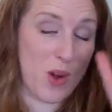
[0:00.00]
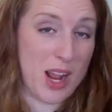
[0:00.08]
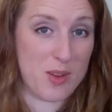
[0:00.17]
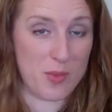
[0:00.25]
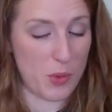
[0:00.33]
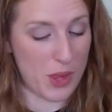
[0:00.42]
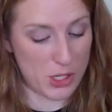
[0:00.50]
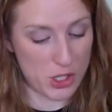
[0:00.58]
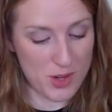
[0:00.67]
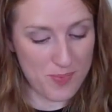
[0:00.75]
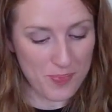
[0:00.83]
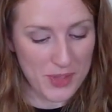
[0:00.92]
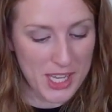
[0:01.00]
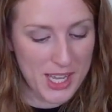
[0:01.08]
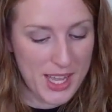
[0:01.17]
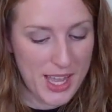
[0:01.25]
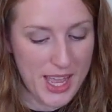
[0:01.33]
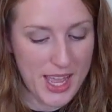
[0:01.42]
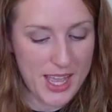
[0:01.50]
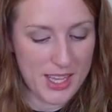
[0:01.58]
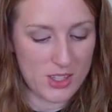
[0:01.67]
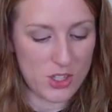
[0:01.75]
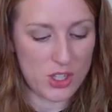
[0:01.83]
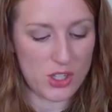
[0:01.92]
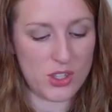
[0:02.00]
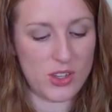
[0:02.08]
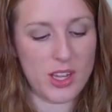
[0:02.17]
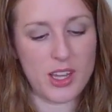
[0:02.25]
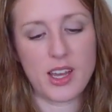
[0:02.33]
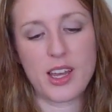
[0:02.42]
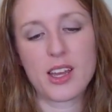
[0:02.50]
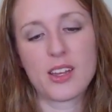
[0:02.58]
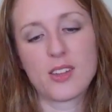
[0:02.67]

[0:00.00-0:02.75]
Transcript: That's a random question. And